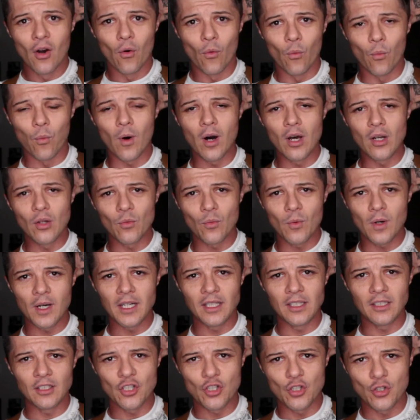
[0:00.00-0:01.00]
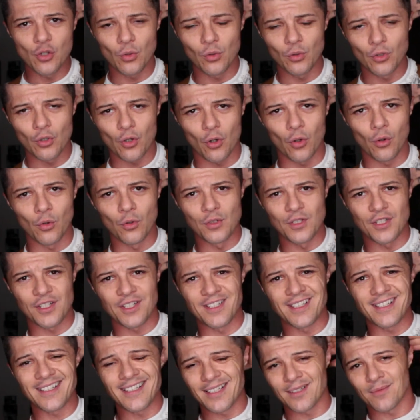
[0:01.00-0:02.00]
101 shoulder holster
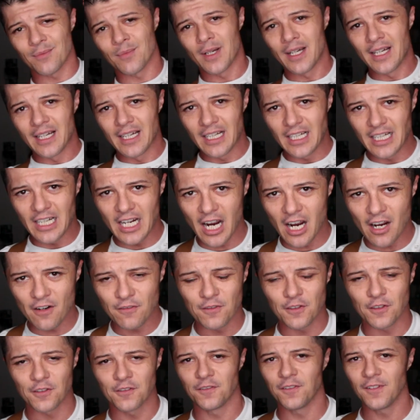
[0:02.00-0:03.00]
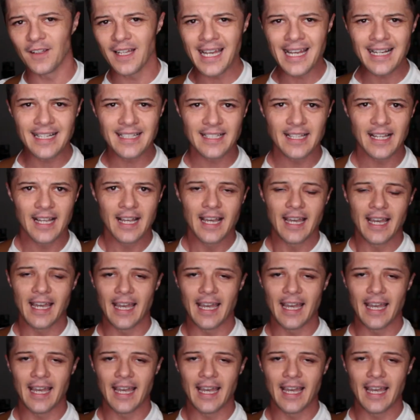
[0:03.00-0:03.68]
system comfort flex